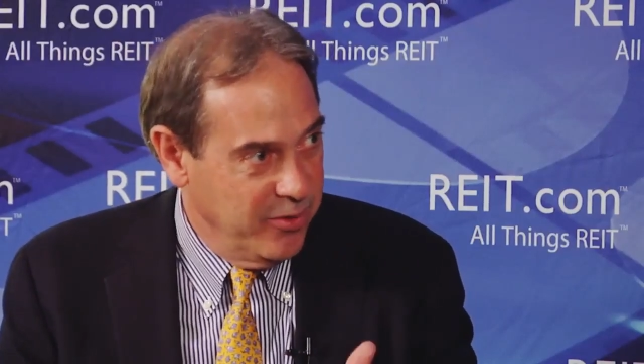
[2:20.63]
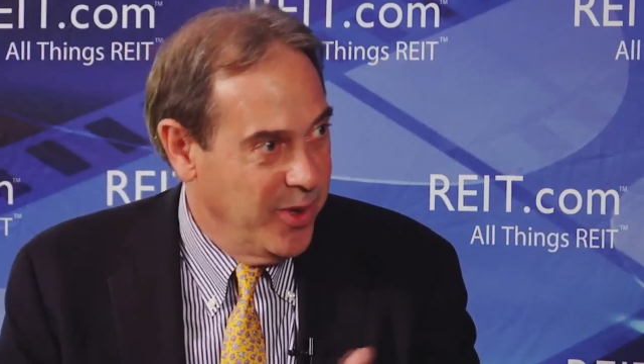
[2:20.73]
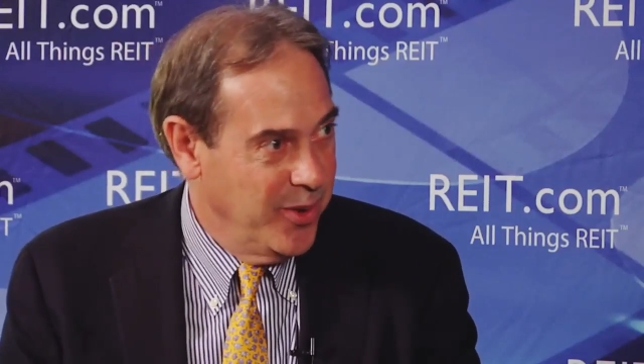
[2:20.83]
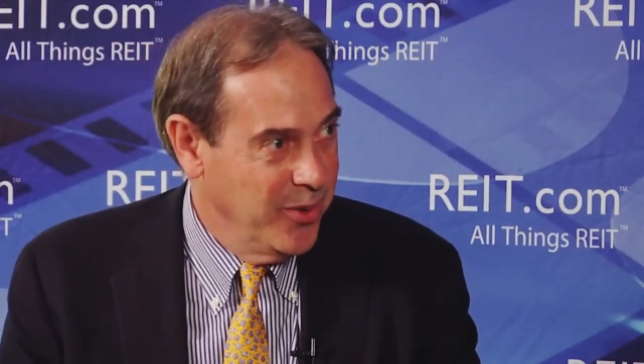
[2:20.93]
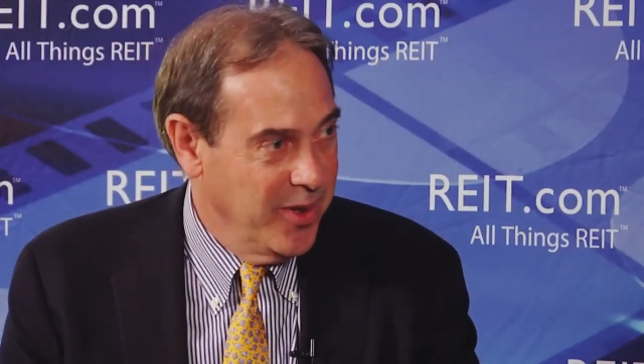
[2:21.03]

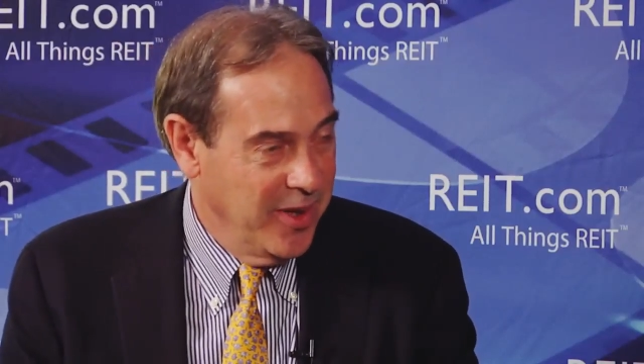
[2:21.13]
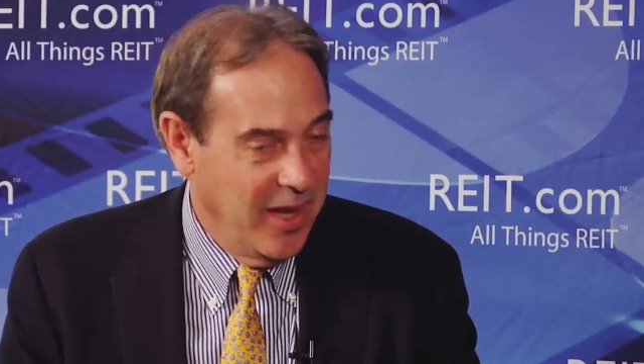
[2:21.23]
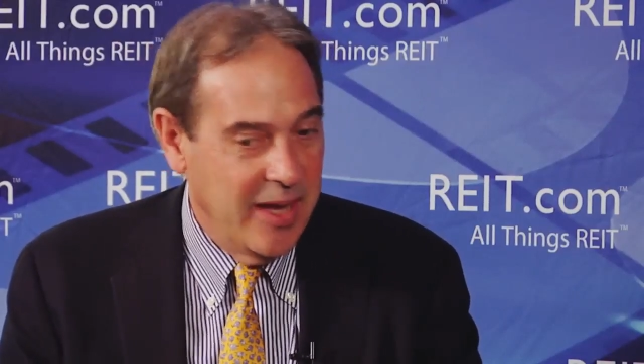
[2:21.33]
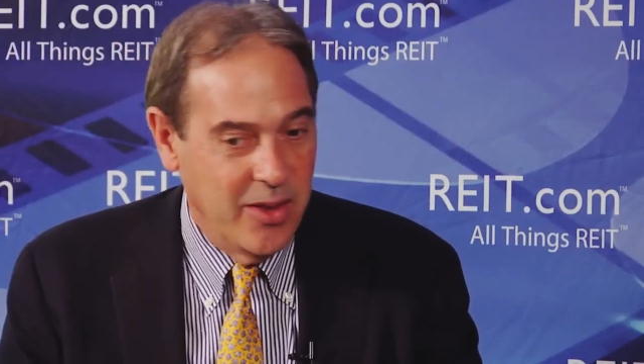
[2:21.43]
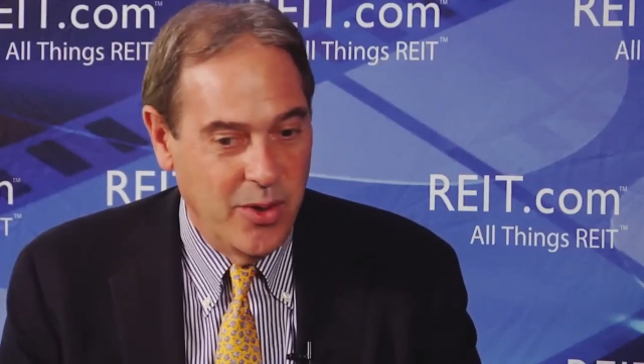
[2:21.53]
So the
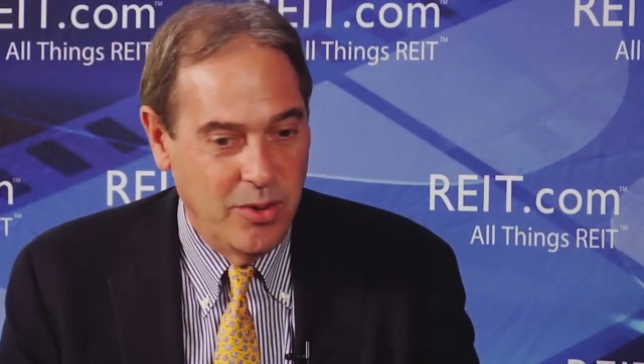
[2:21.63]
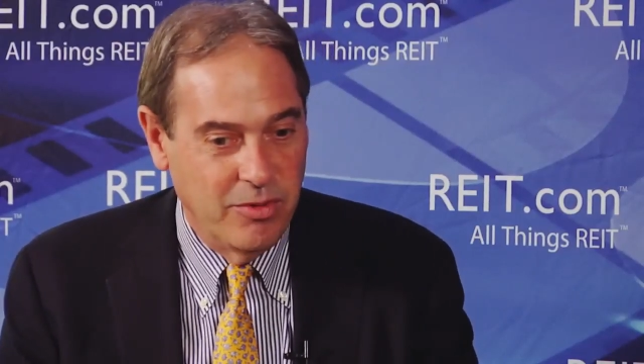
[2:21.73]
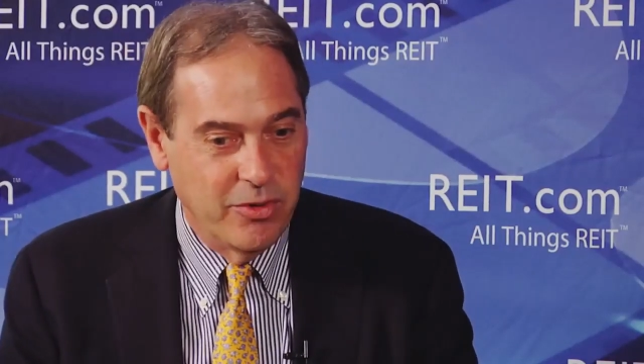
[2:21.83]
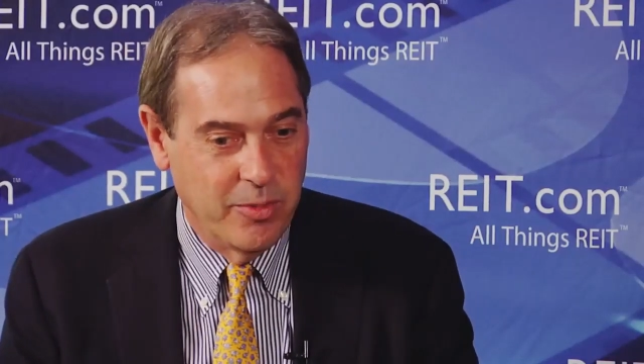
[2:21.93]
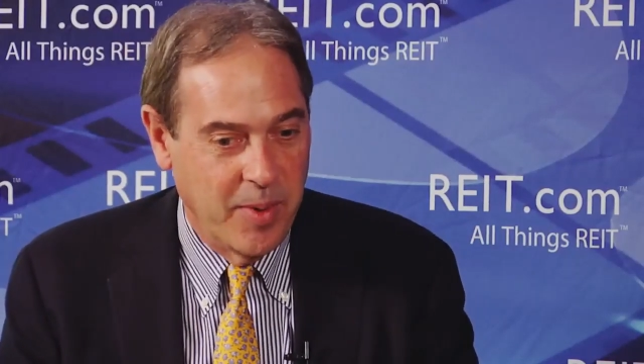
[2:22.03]
likelihood
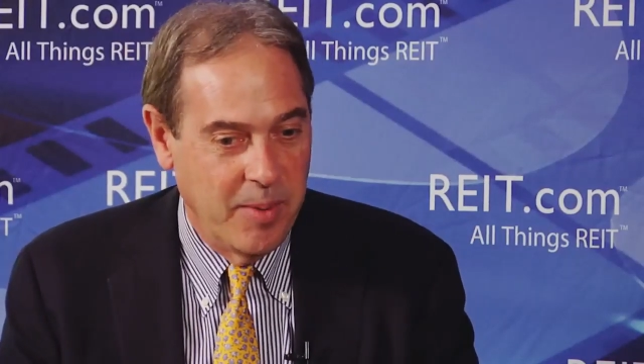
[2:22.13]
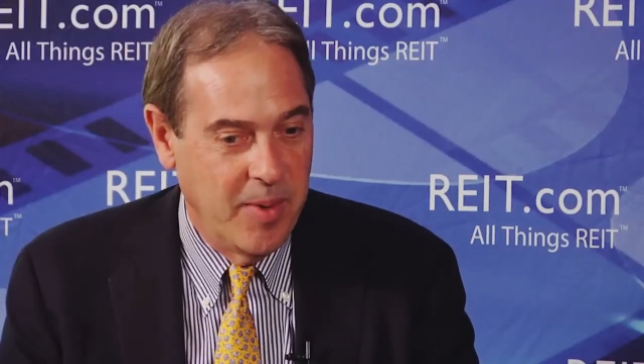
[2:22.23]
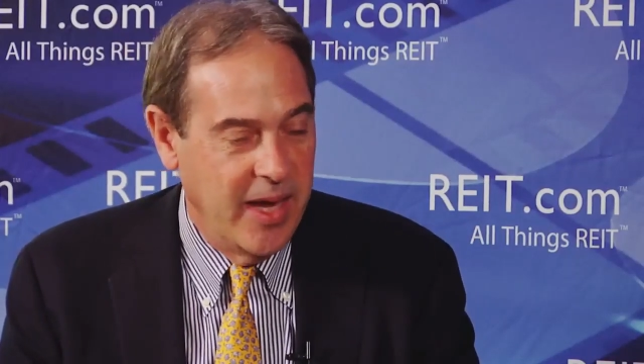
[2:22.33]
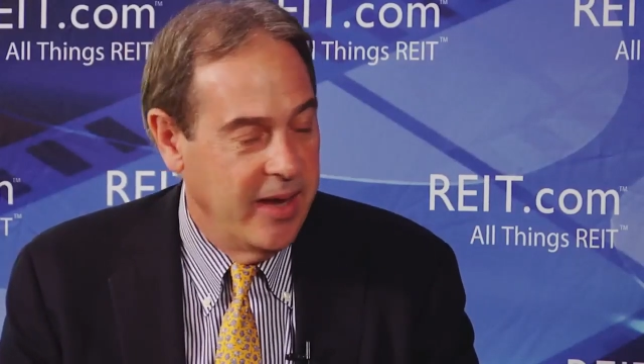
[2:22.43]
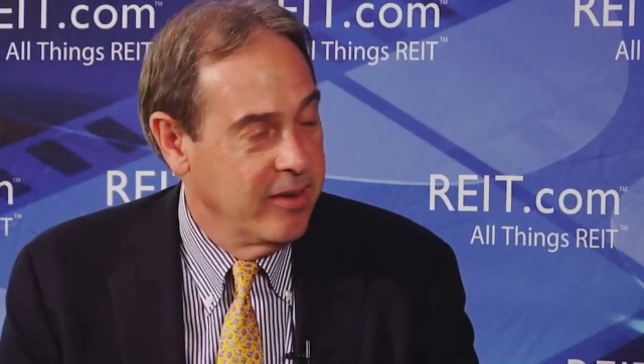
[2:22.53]
for some
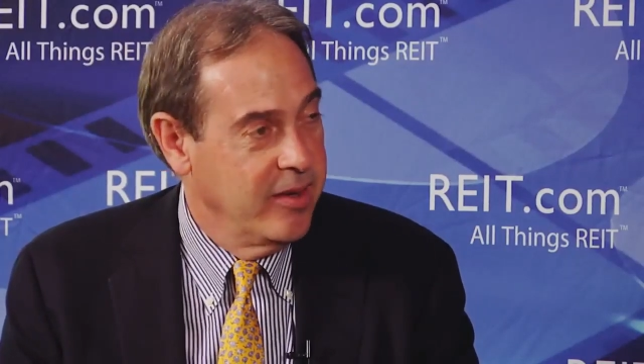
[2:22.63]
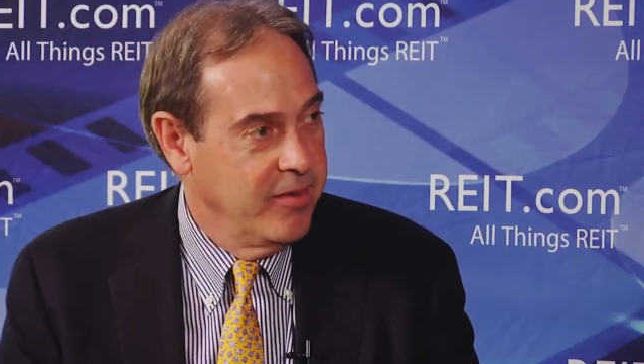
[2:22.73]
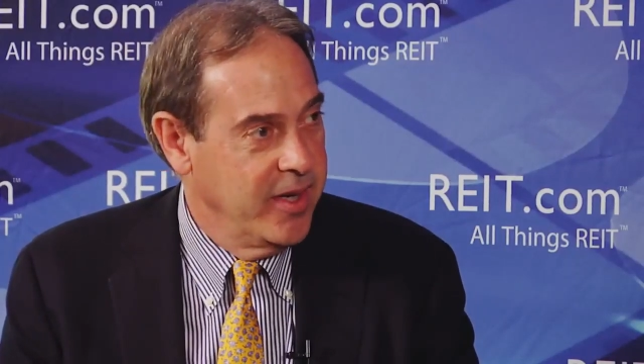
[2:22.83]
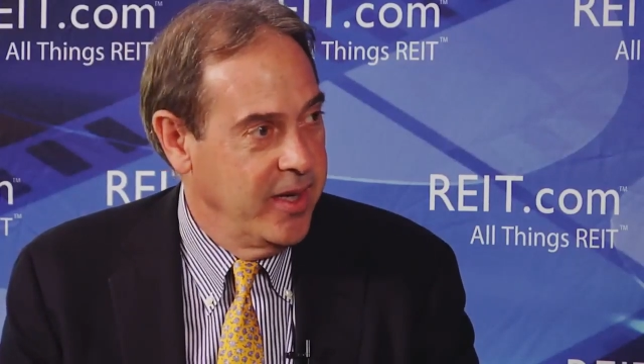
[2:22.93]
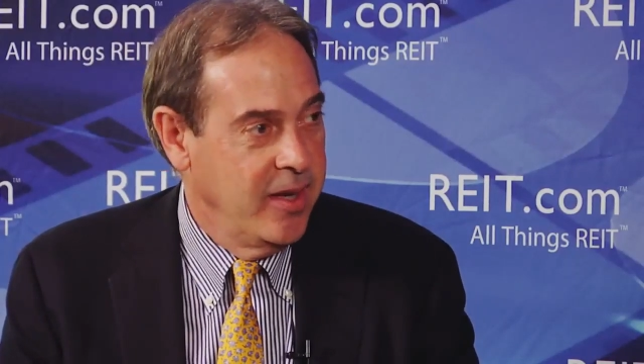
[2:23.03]
M&A
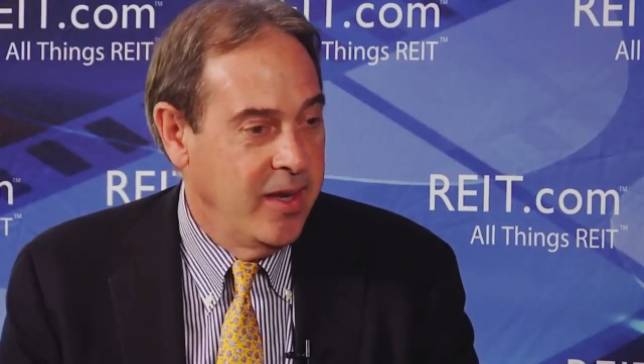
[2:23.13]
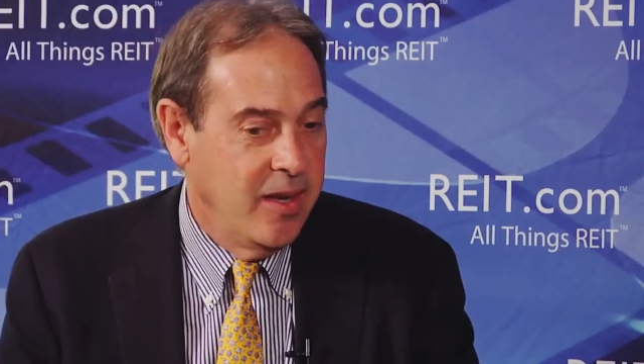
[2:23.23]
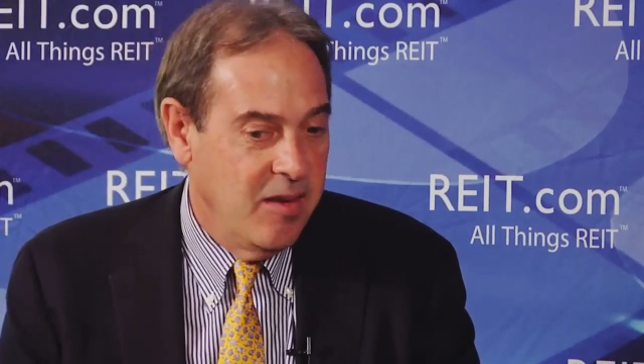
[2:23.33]
activity,